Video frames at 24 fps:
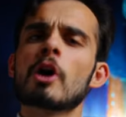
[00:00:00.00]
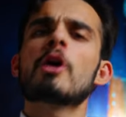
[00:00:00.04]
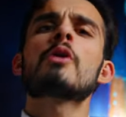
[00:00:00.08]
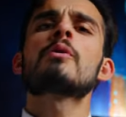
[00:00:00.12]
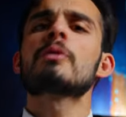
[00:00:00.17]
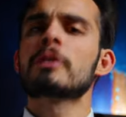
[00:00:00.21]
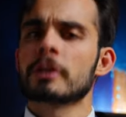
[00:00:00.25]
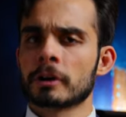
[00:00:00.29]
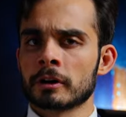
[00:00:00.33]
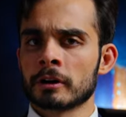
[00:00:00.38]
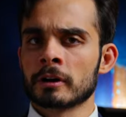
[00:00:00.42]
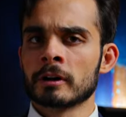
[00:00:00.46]

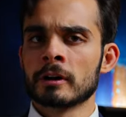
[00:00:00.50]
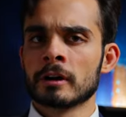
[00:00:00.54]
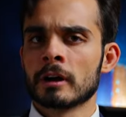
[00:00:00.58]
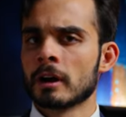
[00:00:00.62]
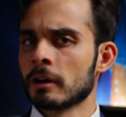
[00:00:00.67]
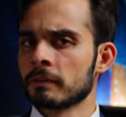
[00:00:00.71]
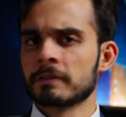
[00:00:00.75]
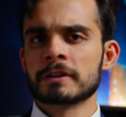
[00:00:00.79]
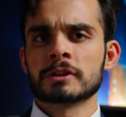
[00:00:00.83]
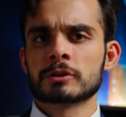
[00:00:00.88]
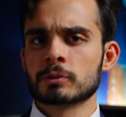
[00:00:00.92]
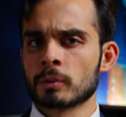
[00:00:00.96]
owner of
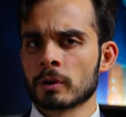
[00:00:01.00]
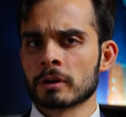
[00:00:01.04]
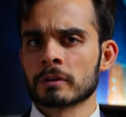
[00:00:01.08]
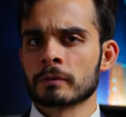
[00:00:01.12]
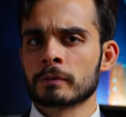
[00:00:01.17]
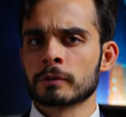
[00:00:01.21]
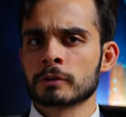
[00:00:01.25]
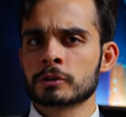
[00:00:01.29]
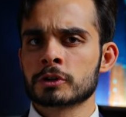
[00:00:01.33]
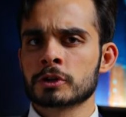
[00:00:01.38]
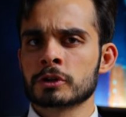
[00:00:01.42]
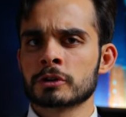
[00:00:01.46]
these
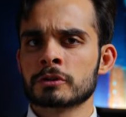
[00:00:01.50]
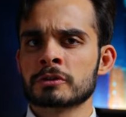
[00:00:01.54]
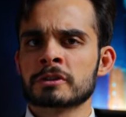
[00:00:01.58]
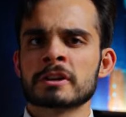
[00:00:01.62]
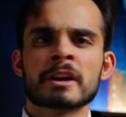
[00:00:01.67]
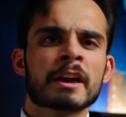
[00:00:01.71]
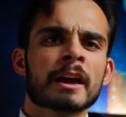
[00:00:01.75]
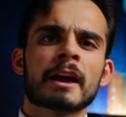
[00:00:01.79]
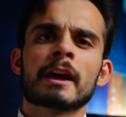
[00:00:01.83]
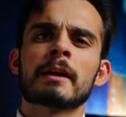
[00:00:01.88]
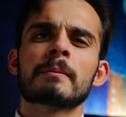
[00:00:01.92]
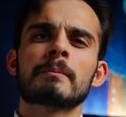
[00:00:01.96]
wonderful shoes
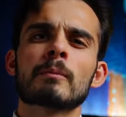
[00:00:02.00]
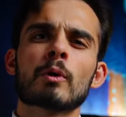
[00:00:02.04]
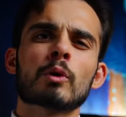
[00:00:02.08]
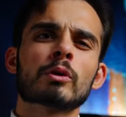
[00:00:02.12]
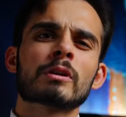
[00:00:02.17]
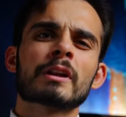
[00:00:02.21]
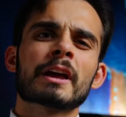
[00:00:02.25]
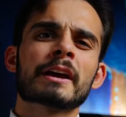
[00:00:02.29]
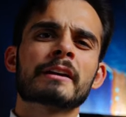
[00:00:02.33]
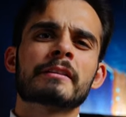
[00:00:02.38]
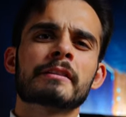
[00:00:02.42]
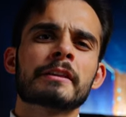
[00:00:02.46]
and more
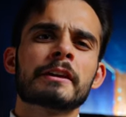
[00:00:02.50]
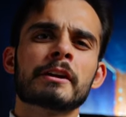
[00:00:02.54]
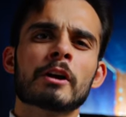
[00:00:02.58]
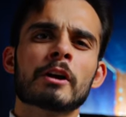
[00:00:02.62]
like the